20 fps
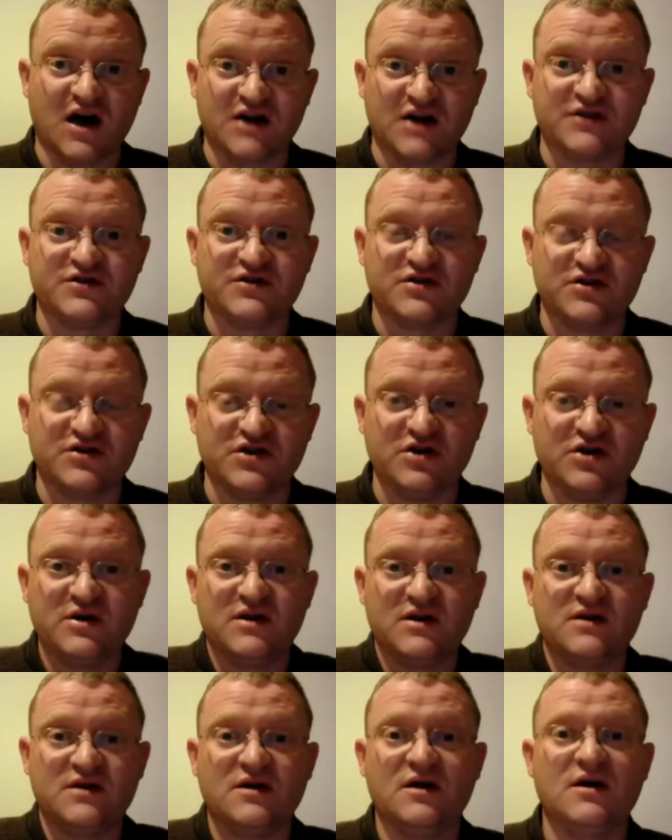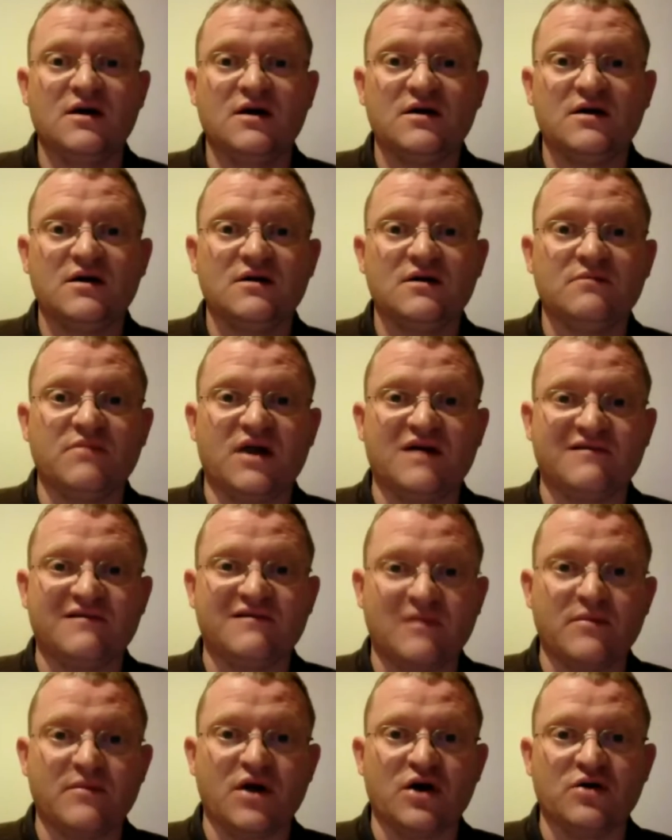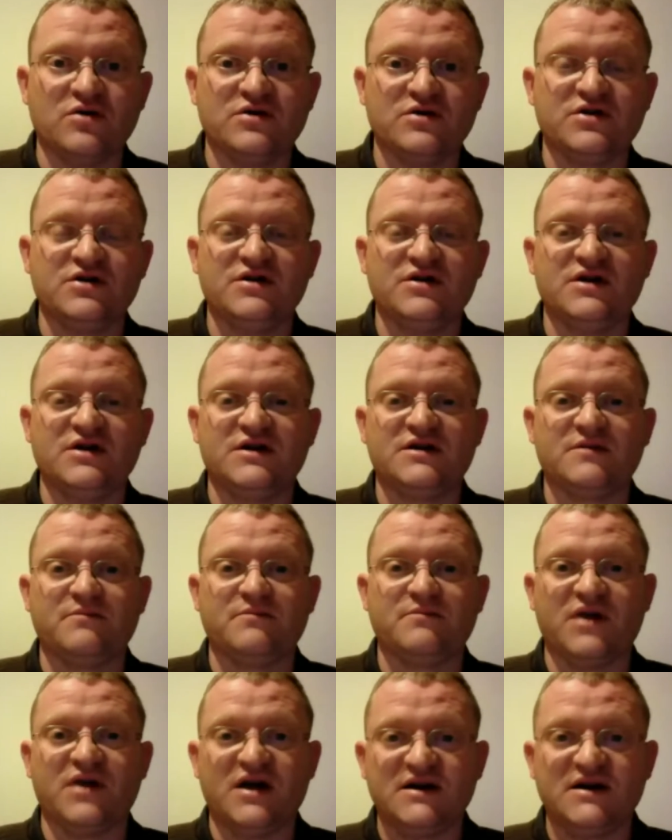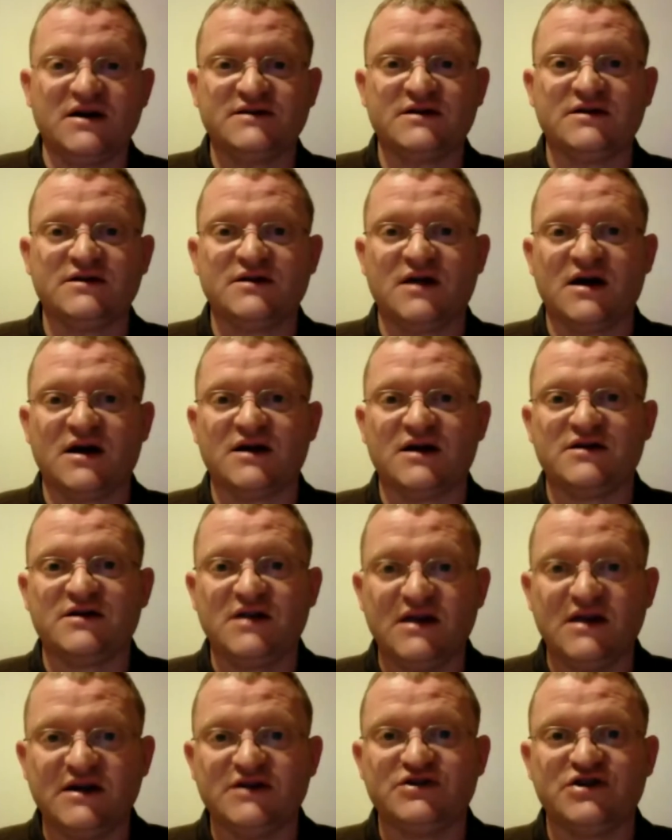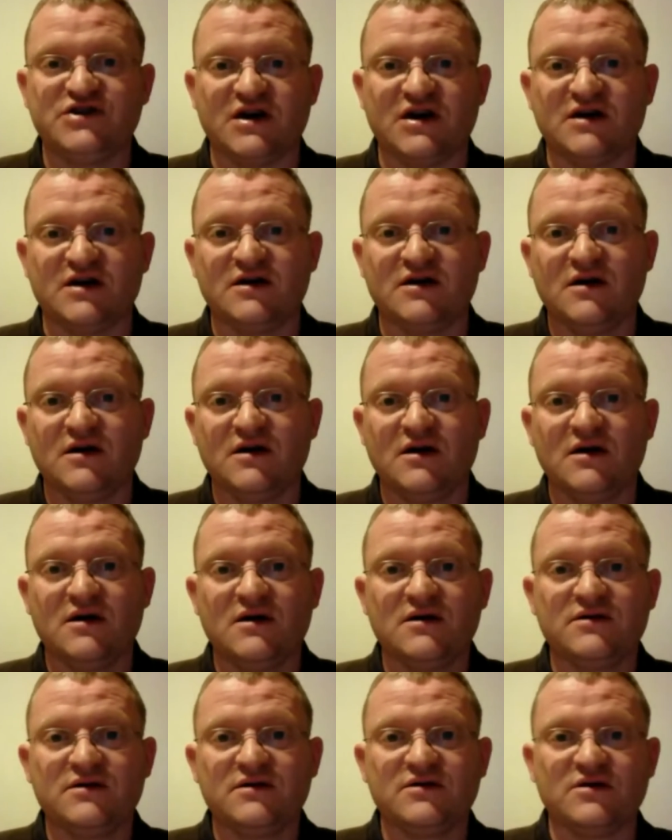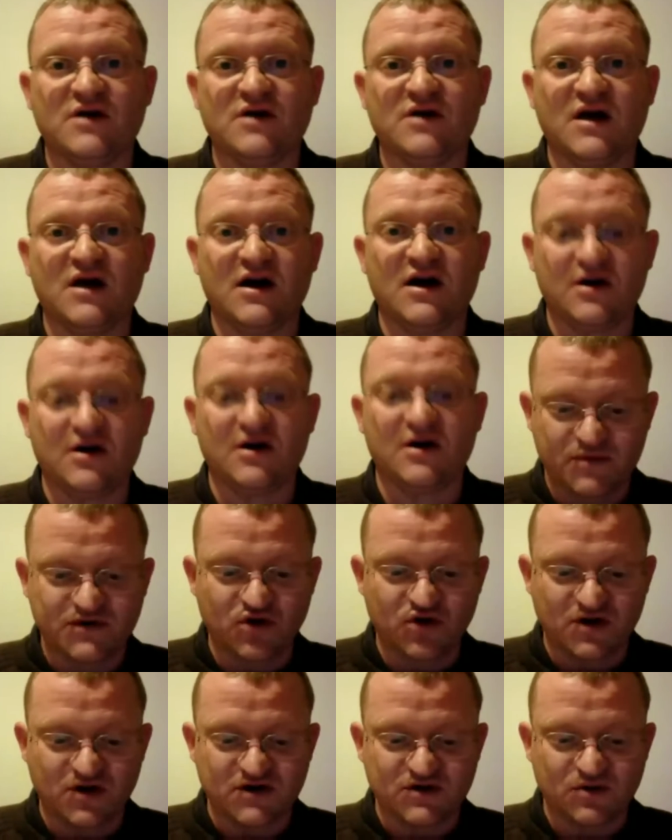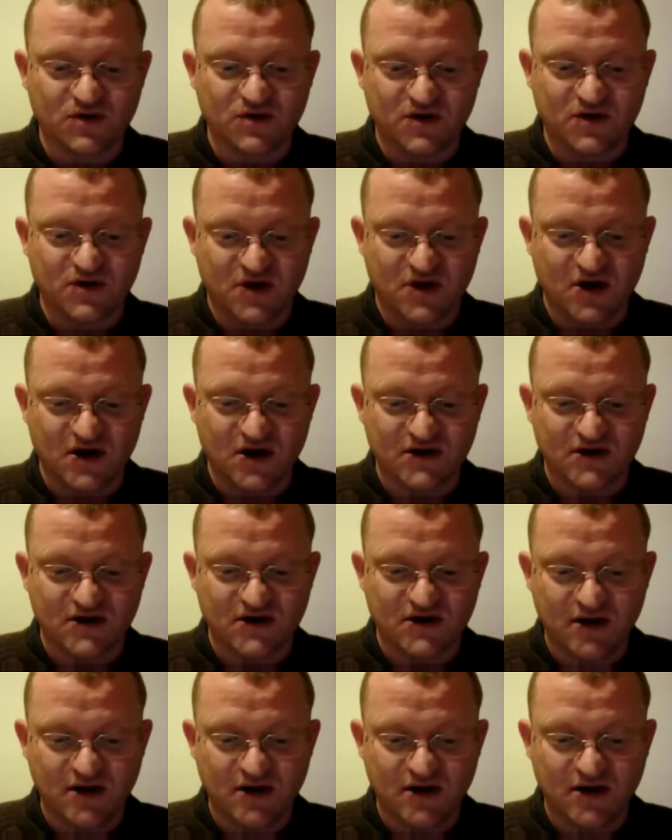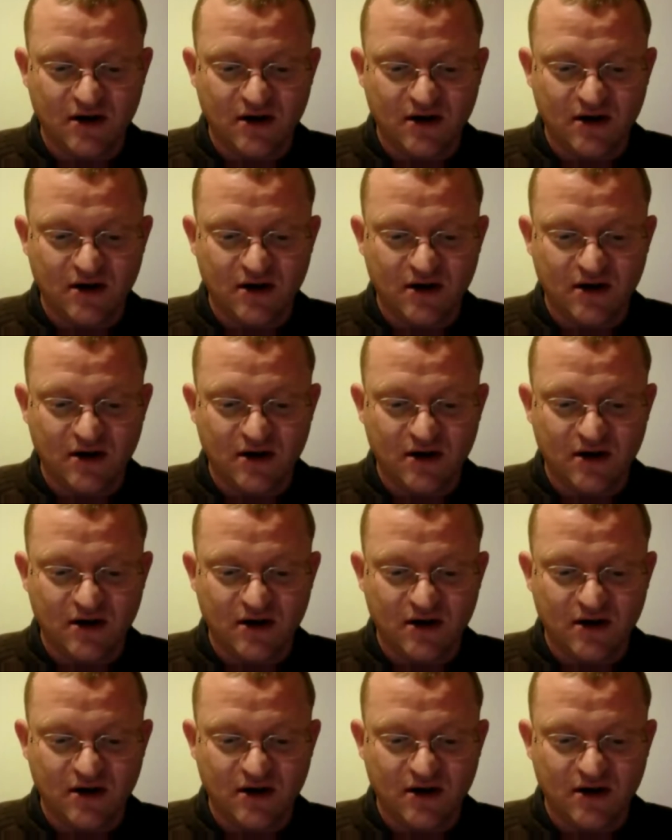hard to do it by remote. You need a person there, a teacher, to help students with this.